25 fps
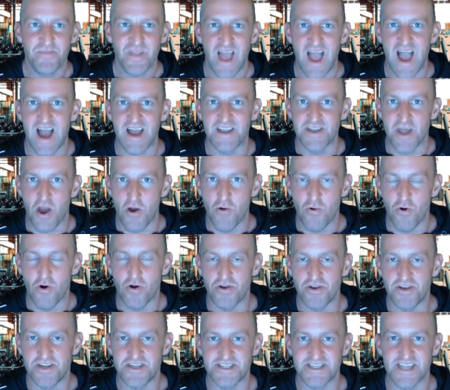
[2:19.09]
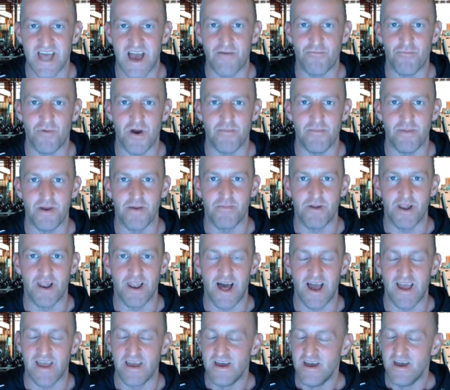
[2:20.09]
I don't understand when people are
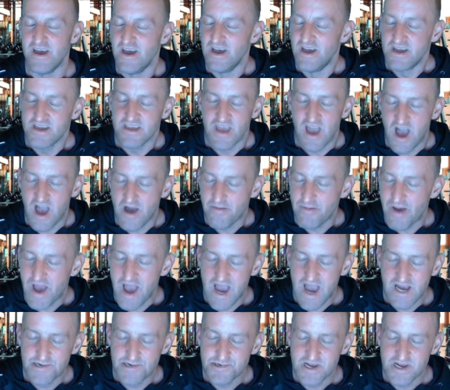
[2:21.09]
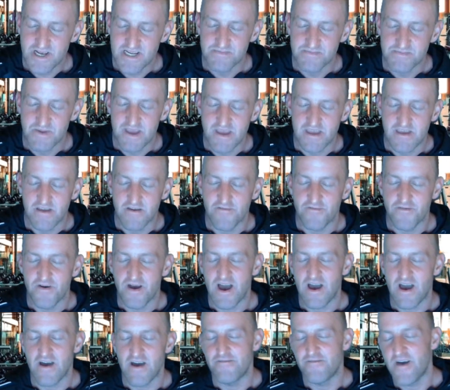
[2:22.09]
like, carbohydrates make you
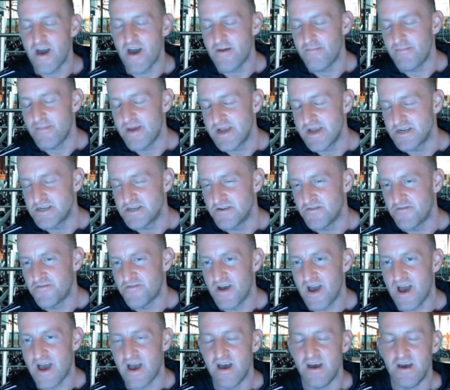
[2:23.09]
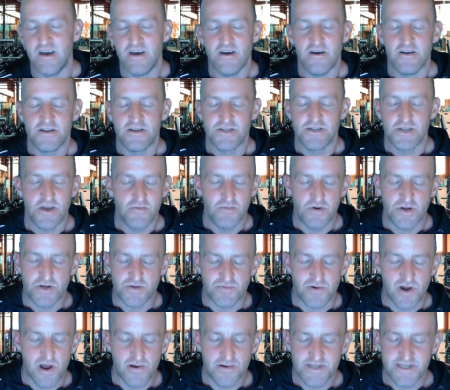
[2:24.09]
fat, fat makes you fat, too much
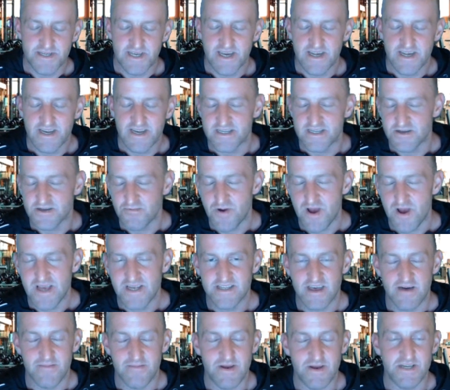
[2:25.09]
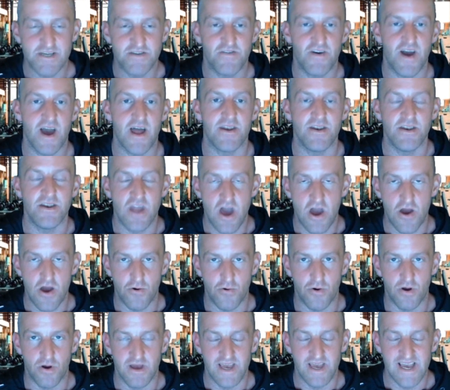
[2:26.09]
protein, it's a waste, that makes you fat.
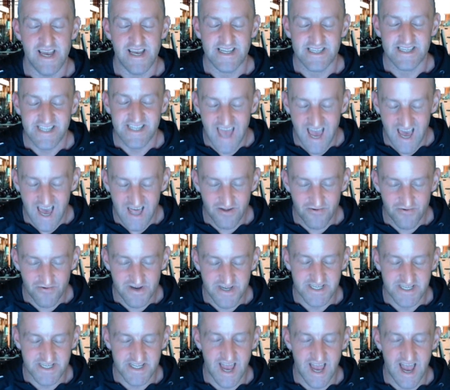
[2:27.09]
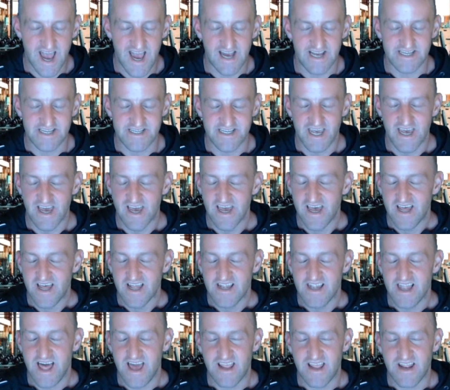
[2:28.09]
No, it's calories, guys.
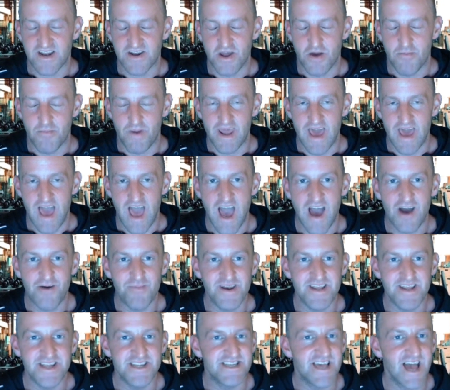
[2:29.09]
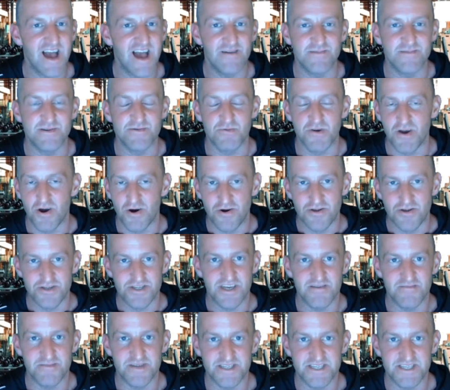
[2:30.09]
Like, no matter how many times we all
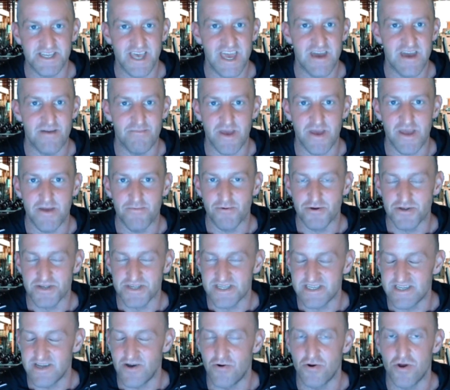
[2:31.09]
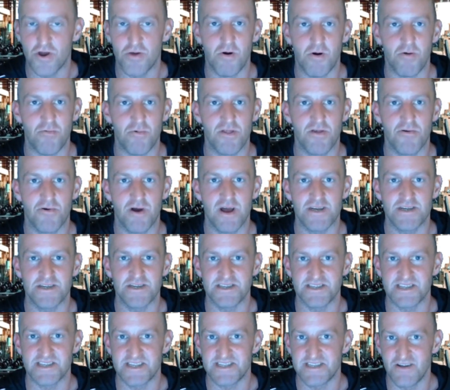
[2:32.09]
seem to say it, people still come up with
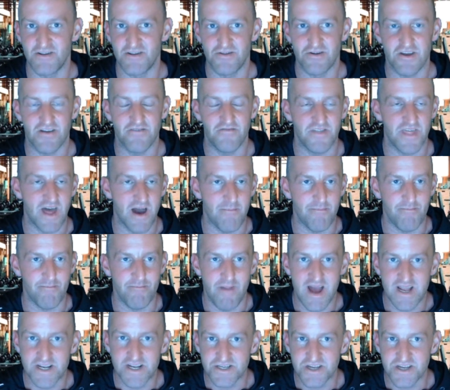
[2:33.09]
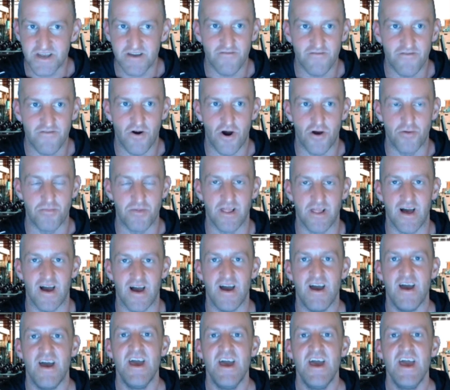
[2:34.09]
questions. They're still looking for that magic formula.
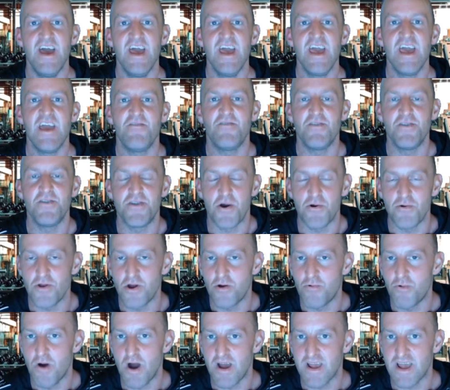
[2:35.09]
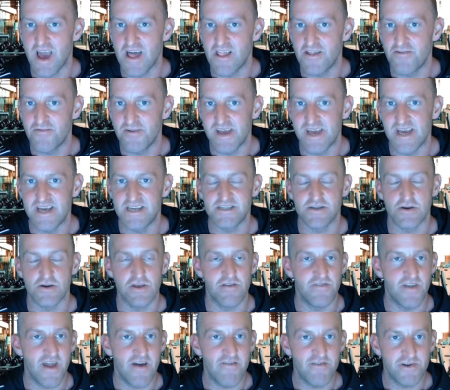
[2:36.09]
If you don't know what a calorie is, or
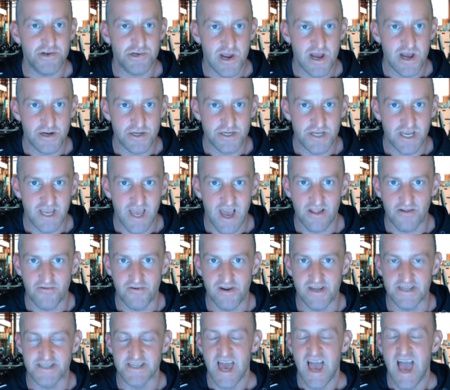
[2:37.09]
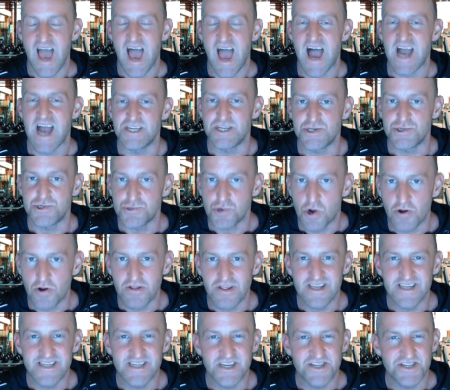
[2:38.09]
you've never tracked your calories, I
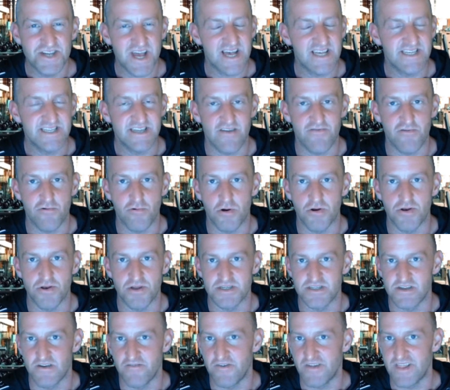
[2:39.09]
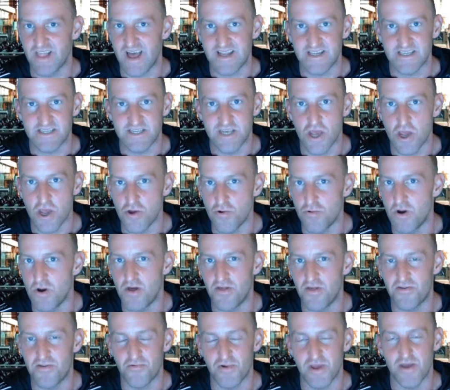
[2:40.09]
strongly suggest everyone does it for like 2 or
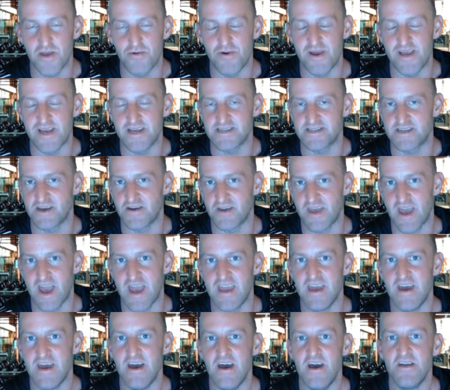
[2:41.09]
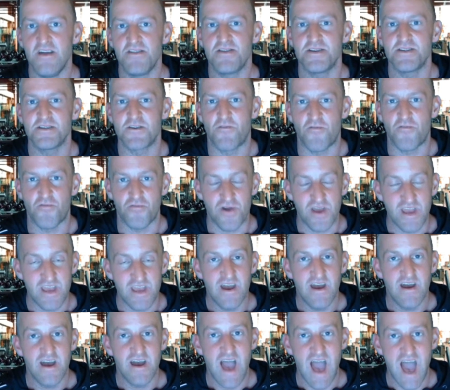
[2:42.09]
3 weeks, okay? There's a
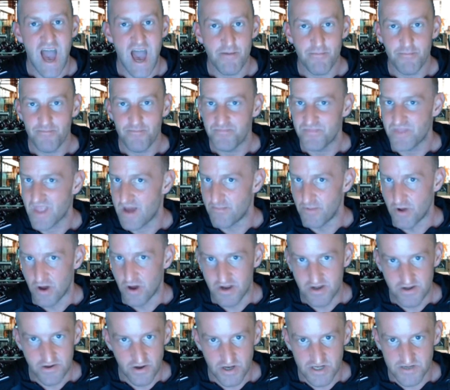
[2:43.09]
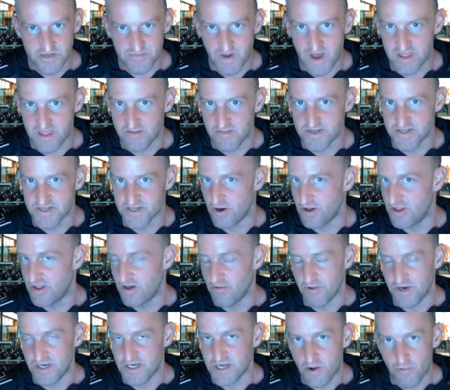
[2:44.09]
free app. I'm not endorsed by them at all. I
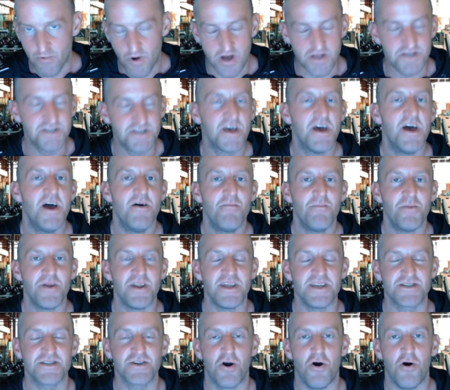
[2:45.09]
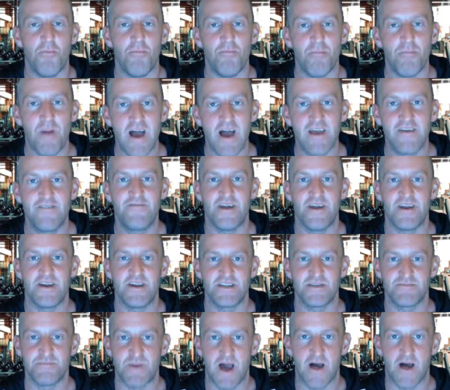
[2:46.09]
wish I was, but it's called
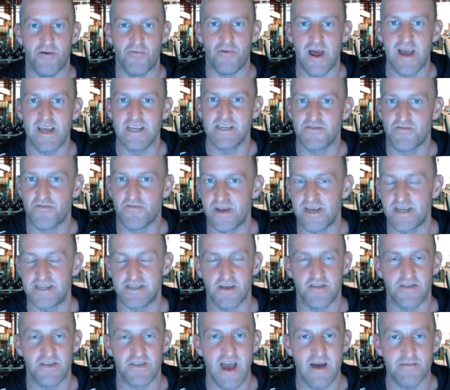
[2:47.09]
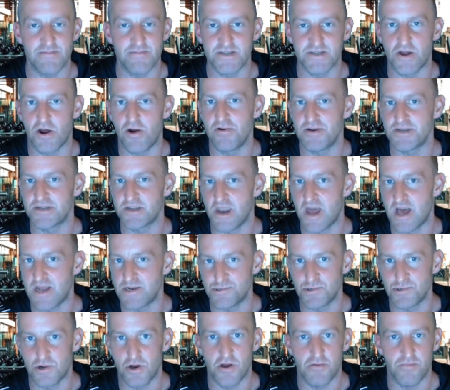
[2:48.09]
MyFitnessPal, right? It's free. It's on the App Store. It's on
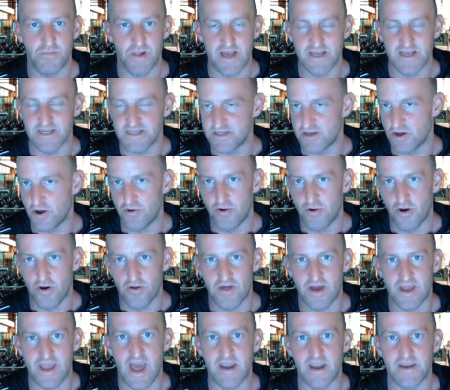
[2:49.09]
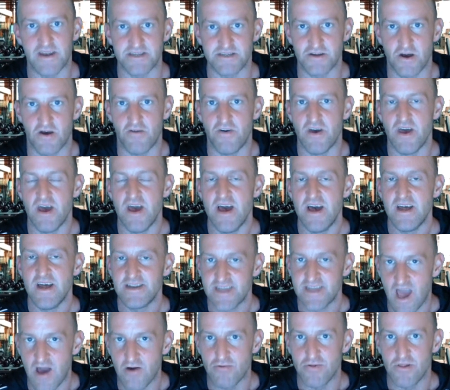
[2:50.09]
Android, Play Store, all that kind of stuff.
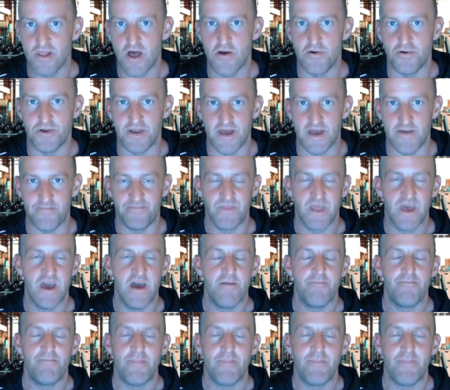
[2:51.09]
Download it.